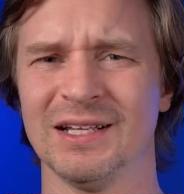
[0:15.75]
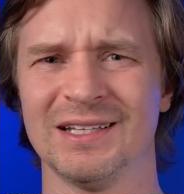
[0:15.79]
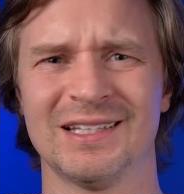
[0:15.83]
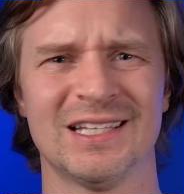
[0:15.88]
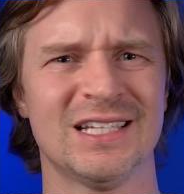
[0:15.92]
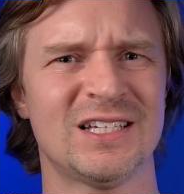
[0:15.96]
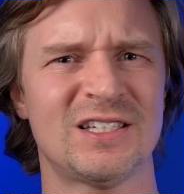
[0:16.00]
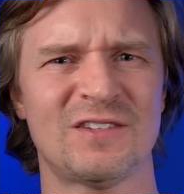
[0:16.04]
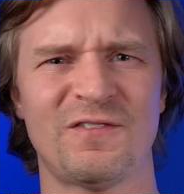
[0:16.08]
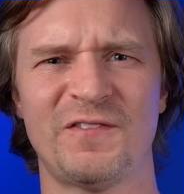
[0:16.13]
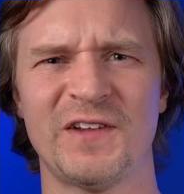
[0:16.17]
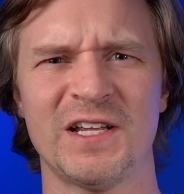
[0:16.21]

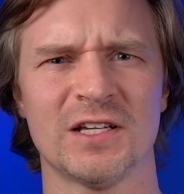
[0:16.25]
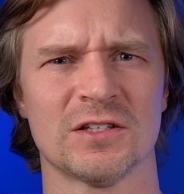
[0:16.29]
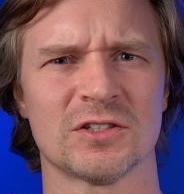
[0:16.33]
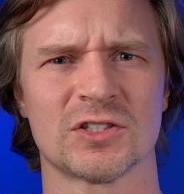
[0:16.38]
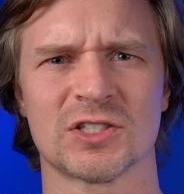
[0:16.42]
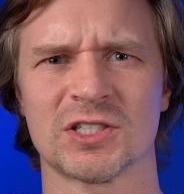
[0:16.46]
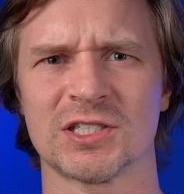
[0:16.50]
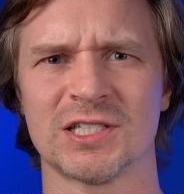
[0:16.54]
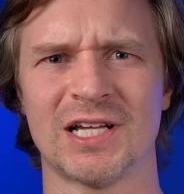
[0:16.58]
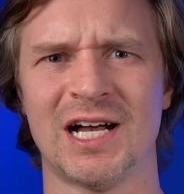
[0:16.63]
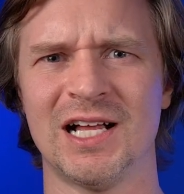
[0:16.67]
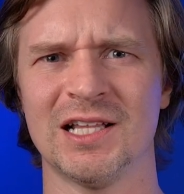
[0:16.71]
This feels
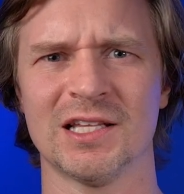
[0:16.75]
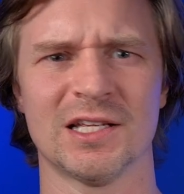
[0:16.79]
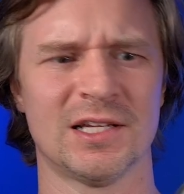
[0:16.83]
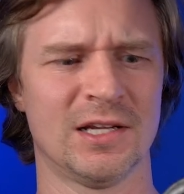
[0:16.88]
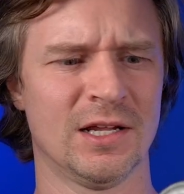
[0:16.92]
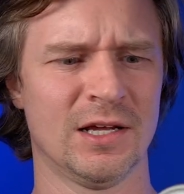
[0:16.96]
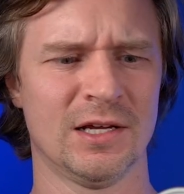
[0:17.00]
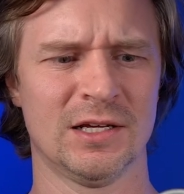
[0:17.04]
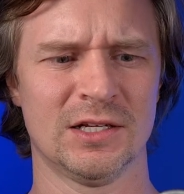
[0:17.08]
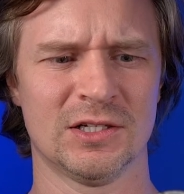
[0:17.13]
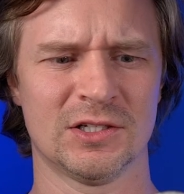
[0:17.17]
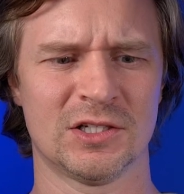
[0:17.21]
solid
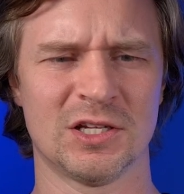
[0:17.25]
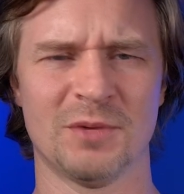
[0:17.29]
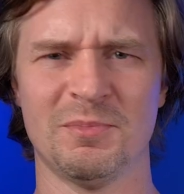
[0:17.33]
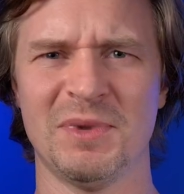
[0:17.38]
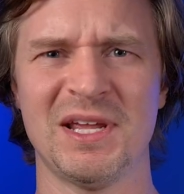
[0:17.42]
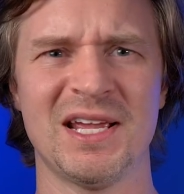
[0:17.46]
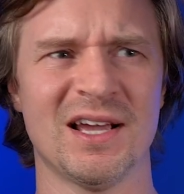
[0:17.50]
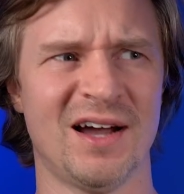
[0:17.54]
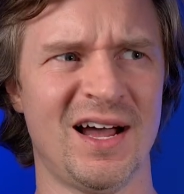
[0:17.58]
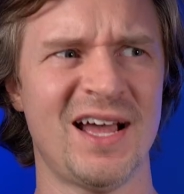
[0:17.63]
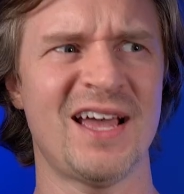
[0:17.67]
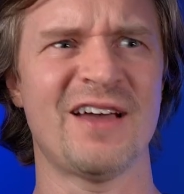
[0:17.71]
to
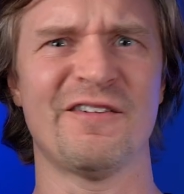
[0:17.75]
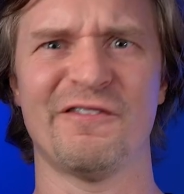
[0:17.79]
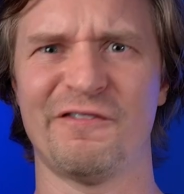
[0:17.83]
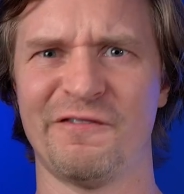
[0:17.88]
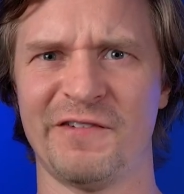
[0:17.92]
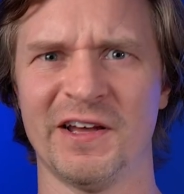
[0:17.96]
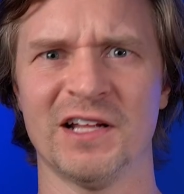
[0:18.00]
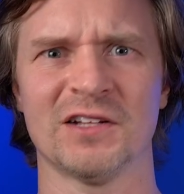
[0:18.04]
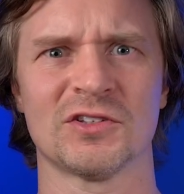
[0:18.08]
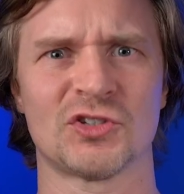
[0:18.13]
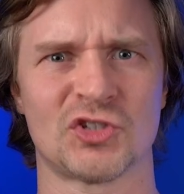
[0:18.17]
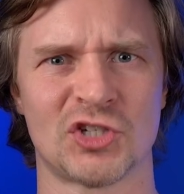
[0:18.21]
me. I have
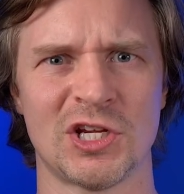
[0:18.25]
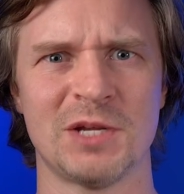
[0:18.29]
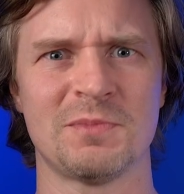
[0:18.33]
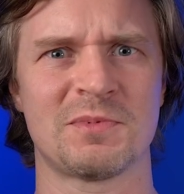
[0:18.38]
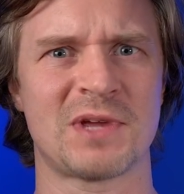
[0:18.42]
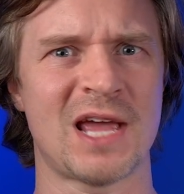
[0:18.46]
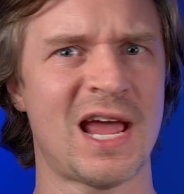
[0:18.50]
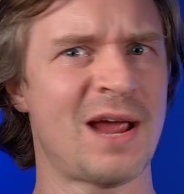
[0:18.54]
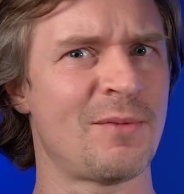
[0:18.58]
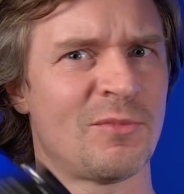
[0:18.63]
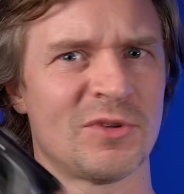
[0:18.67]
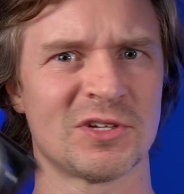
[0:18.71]
felt cheap
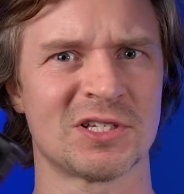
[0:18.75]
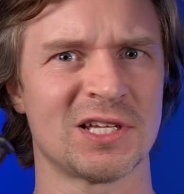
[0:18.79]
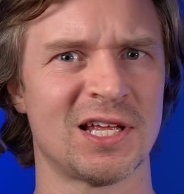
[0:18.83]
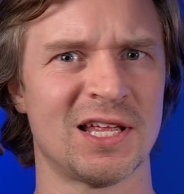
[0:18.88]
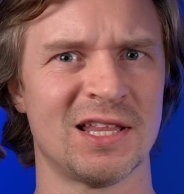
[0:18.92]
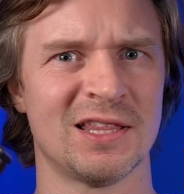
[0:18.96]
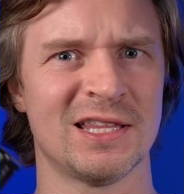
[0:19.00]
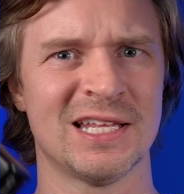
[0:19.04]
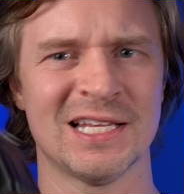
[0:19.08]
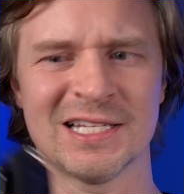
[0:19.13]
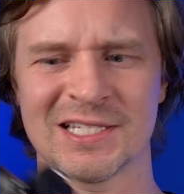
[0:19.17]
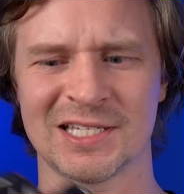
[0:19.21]
cameras,
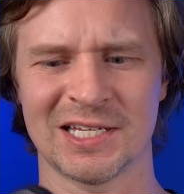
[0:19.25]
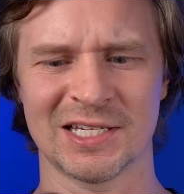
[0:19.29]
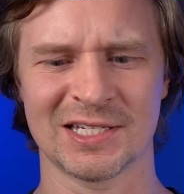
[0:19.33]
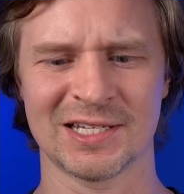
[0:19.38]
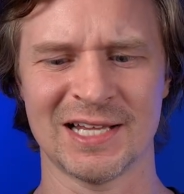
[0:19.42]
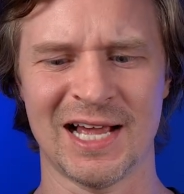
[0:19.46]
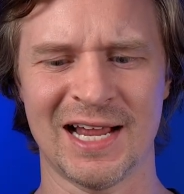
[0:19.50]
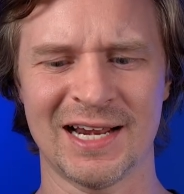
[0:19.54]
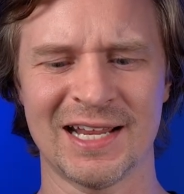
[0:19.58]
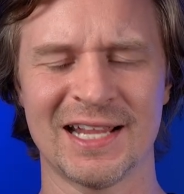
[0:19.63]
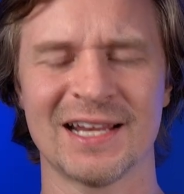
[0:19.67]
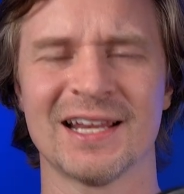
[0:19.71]
and this is
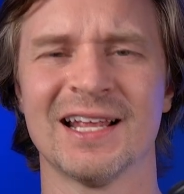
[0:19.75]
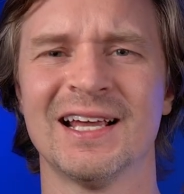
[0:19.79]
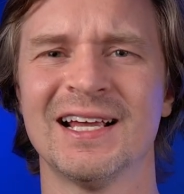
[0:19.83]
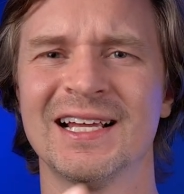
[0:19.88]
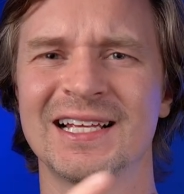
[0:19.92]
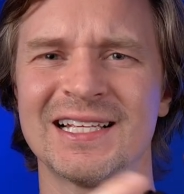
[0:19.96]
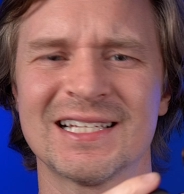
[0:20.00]
not it.